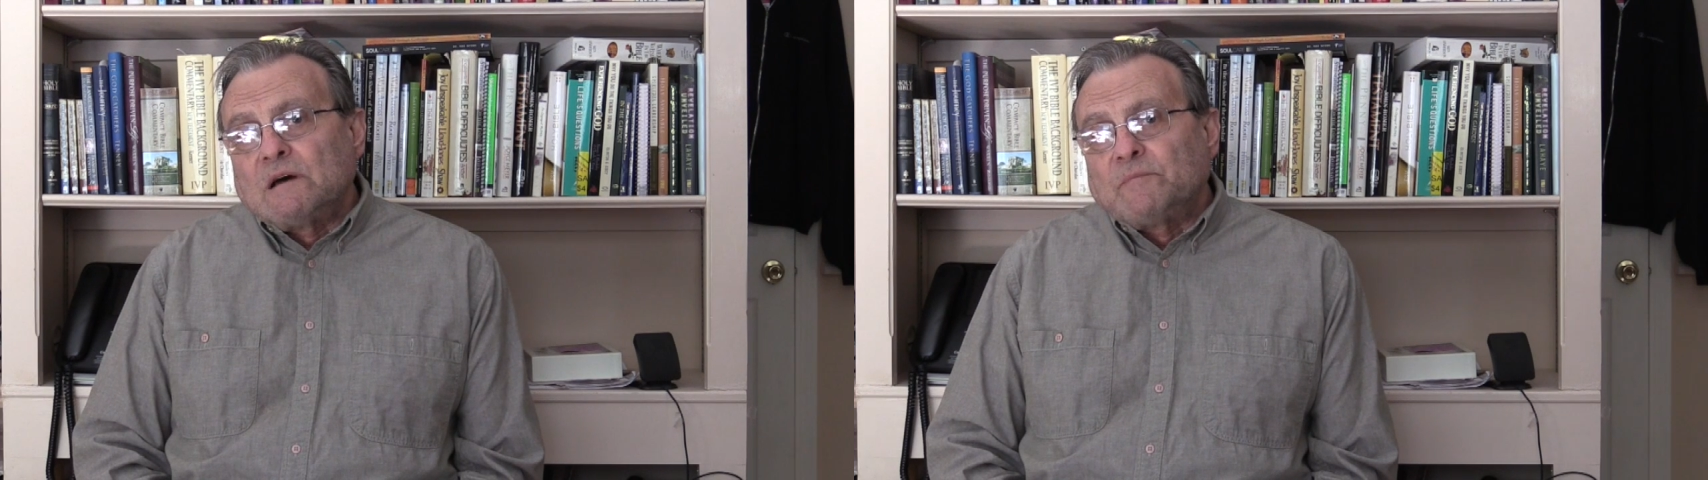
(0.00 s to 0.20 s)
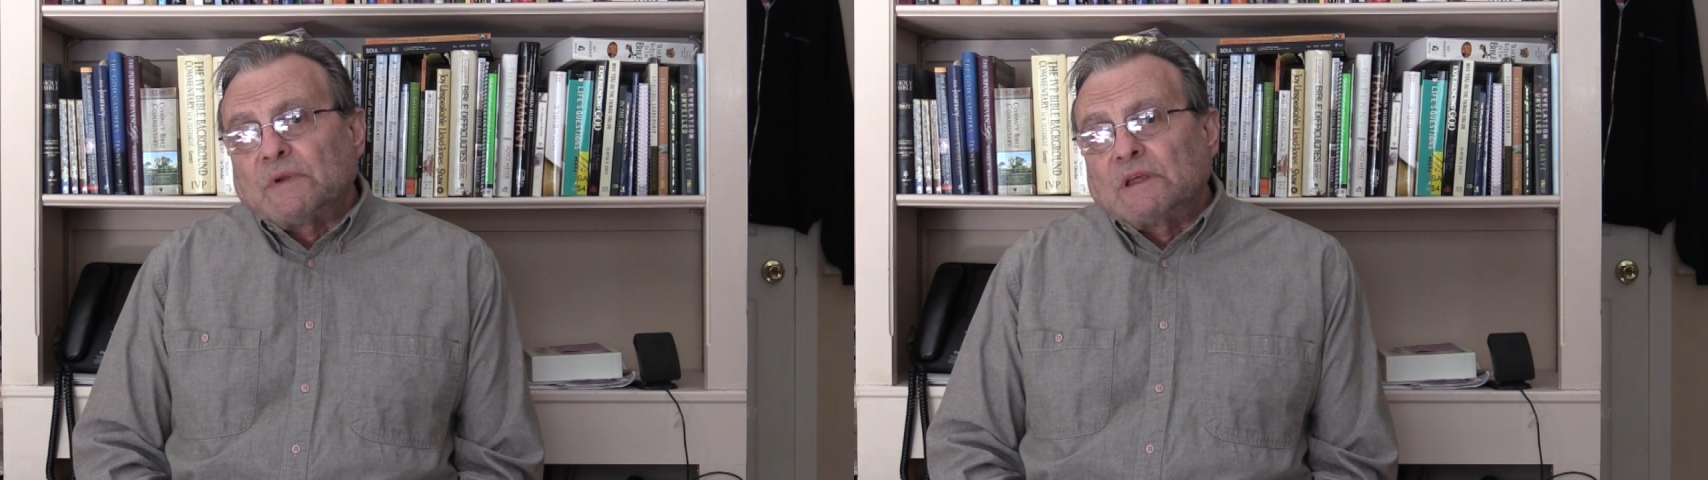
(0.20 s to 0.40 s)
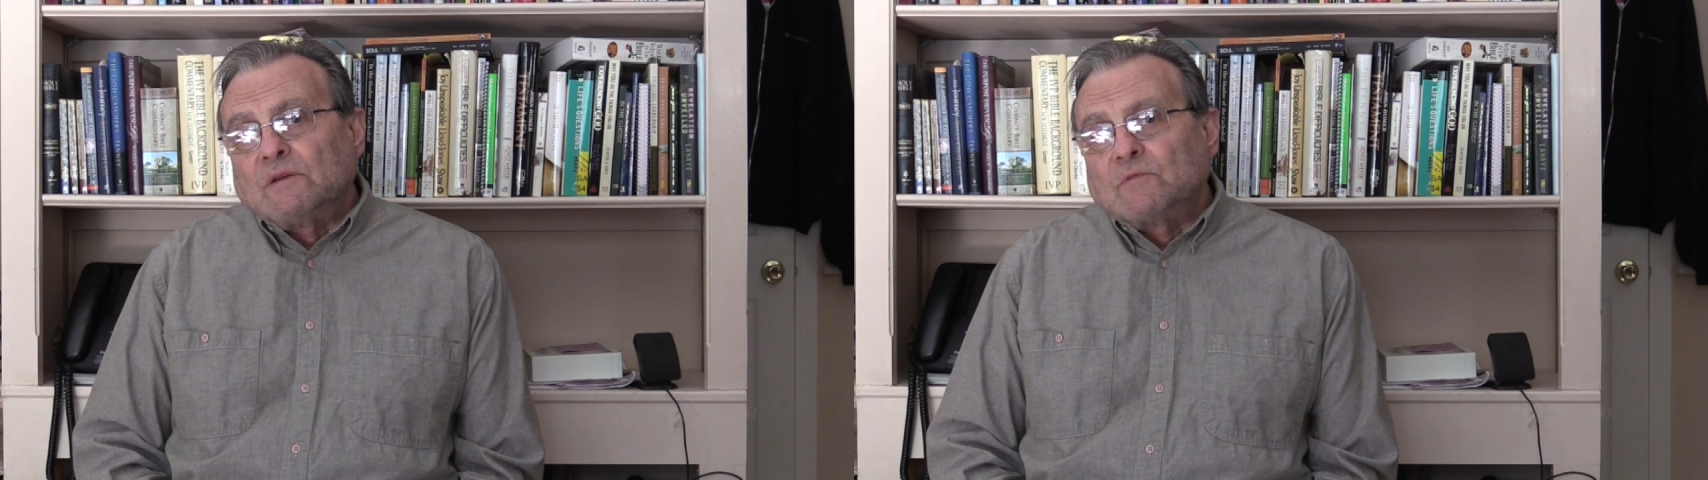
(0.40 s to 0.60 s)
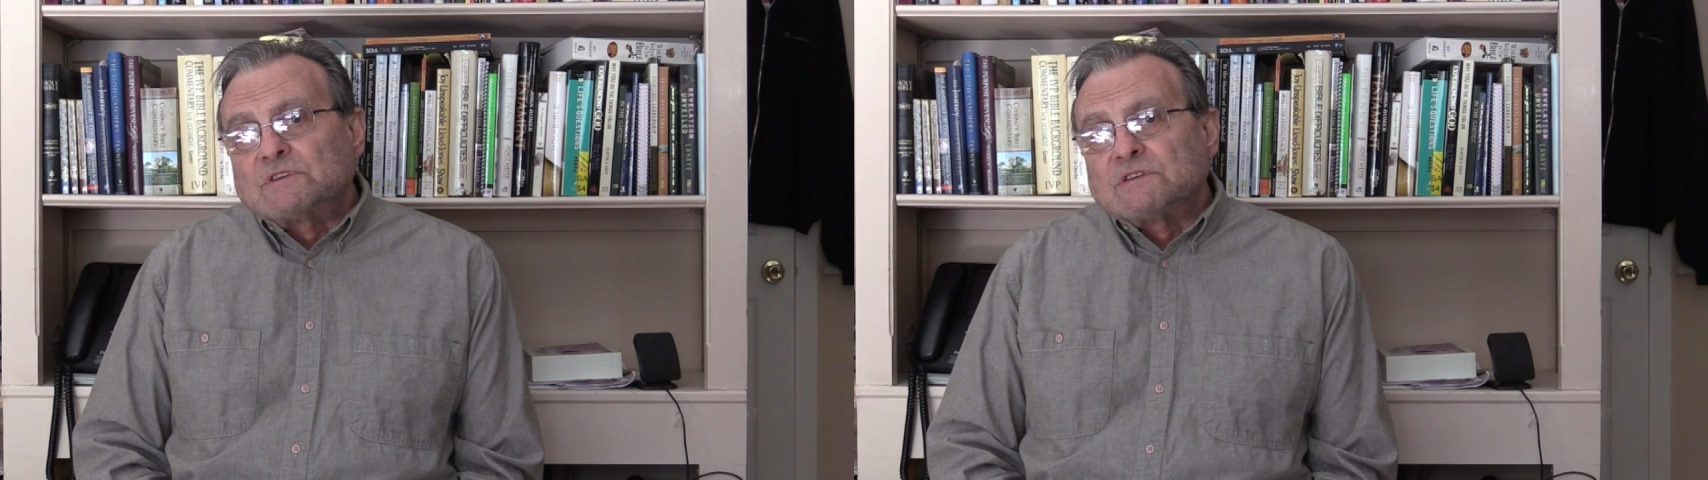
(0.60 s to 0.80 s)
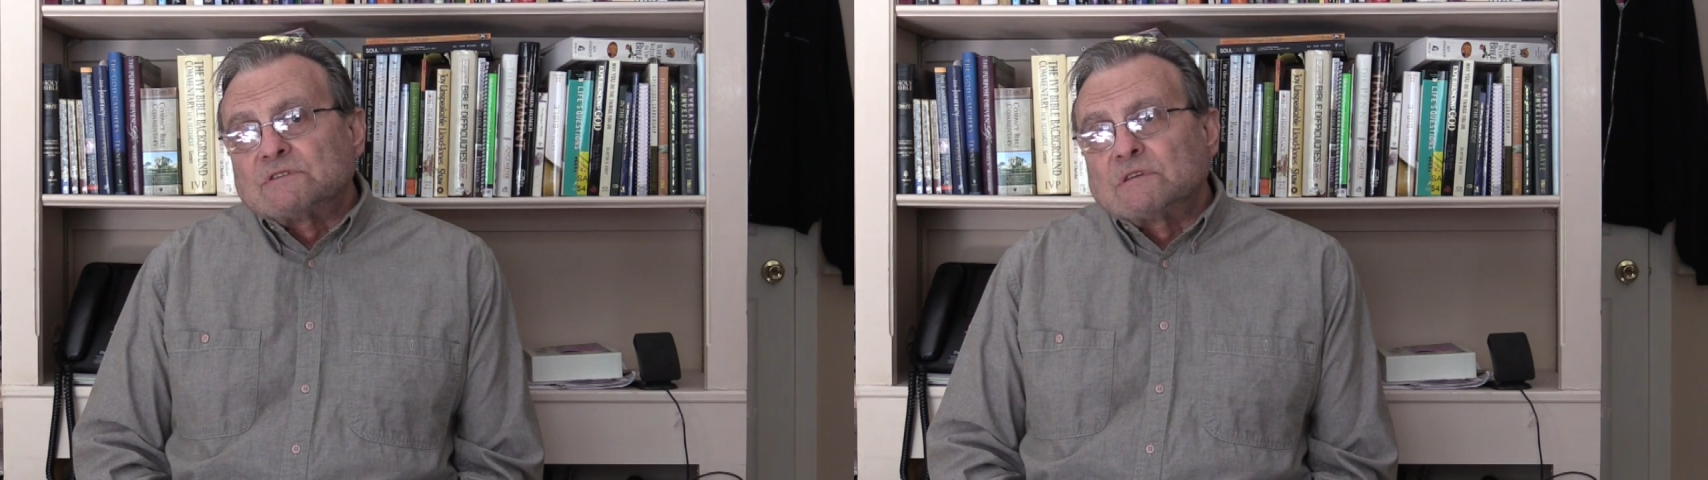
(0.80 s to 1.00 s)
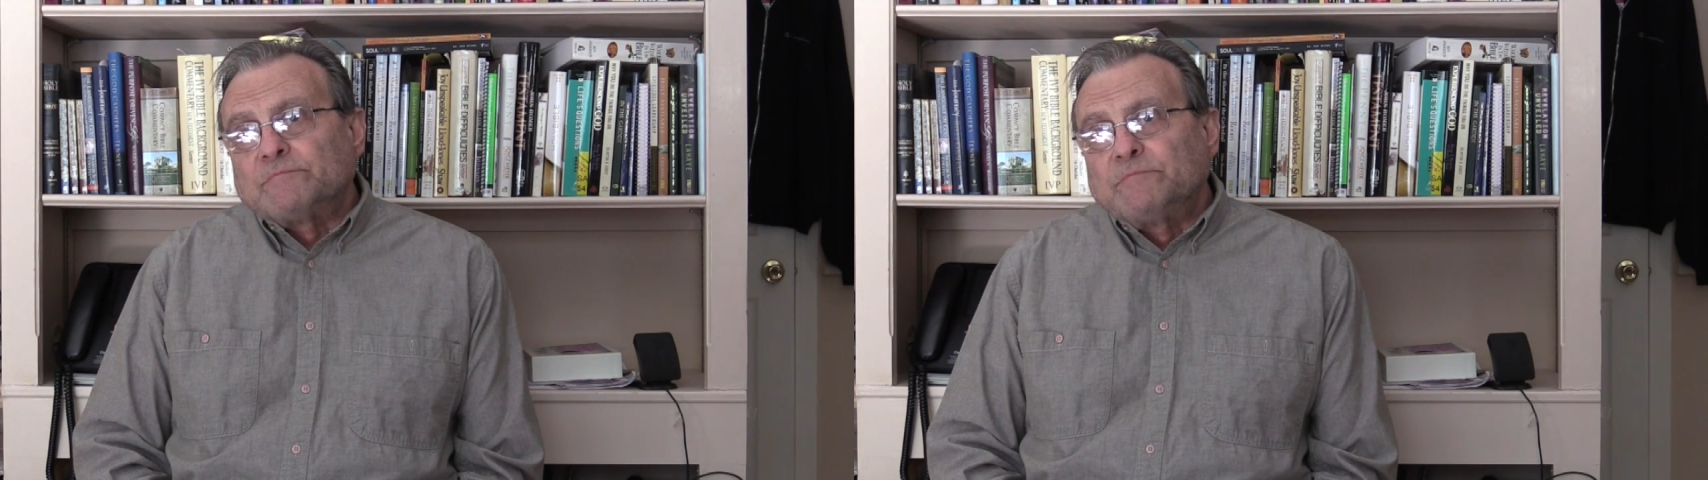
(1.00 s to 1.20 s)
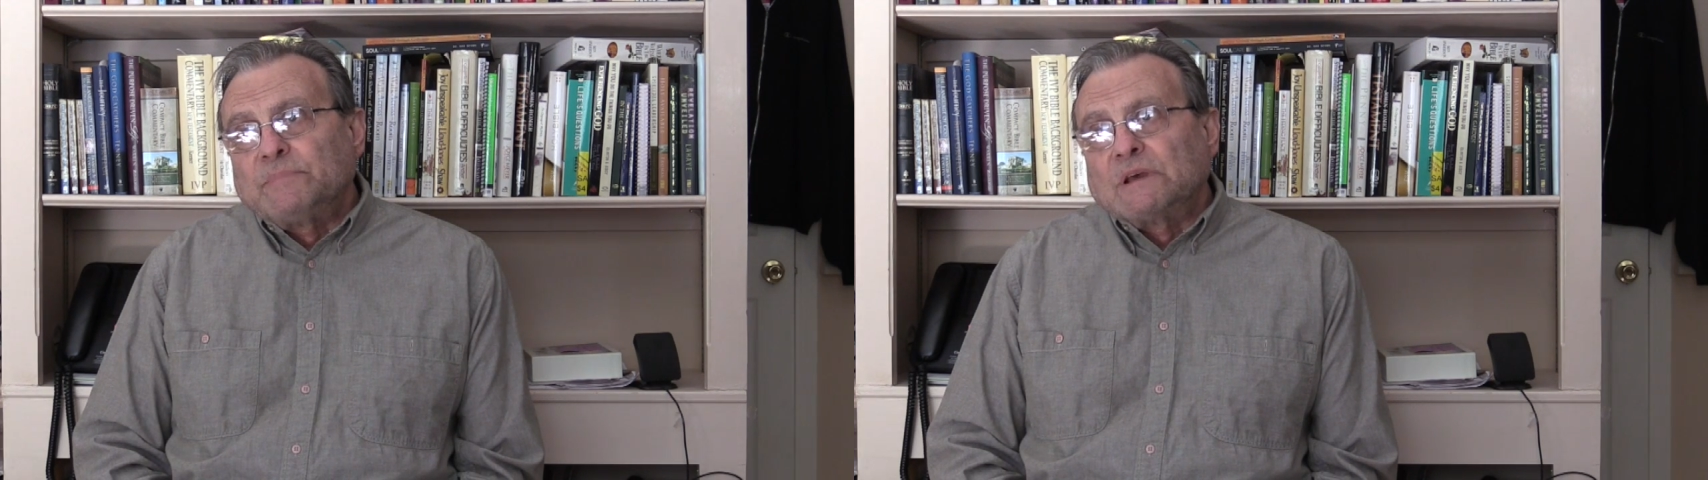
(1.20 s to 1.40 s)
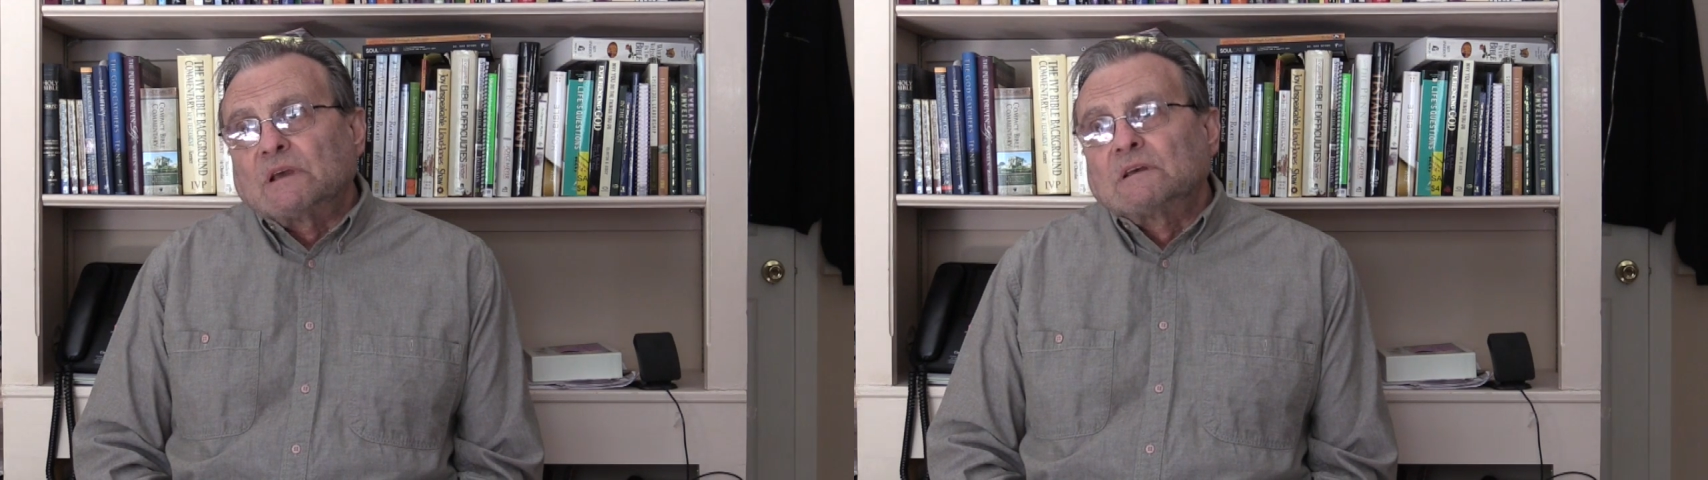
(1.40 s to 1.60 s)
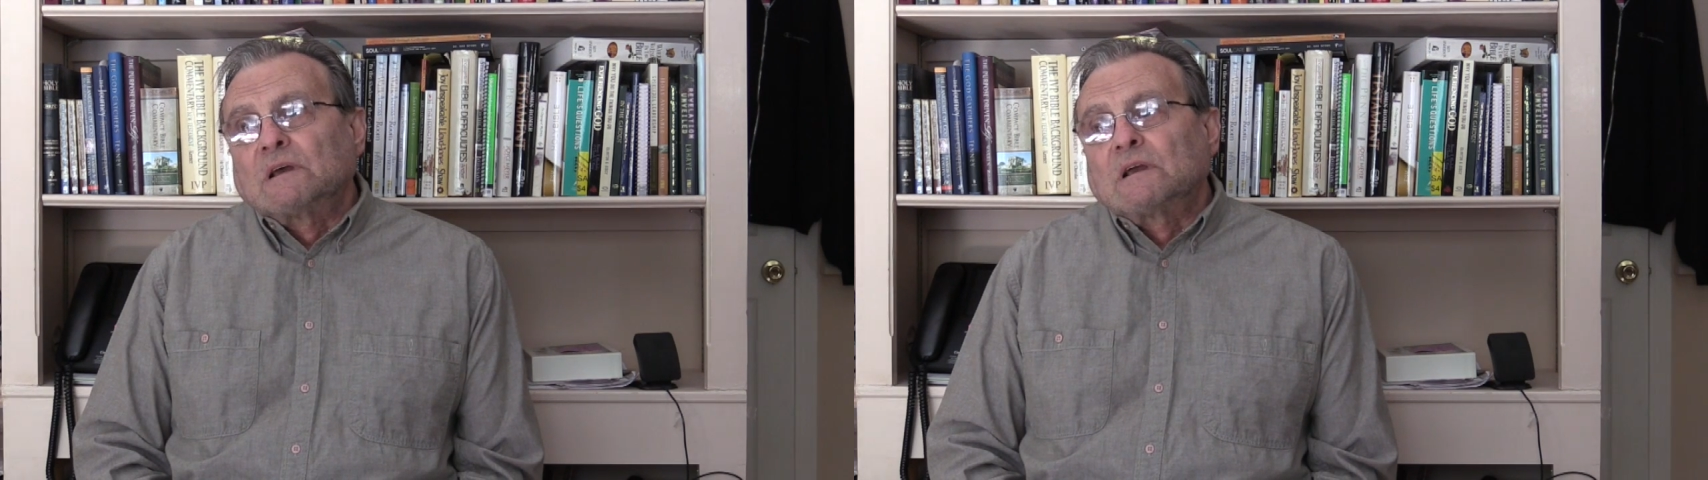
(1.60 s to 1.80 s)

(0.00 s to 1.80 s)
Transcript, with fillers: Company, which is a big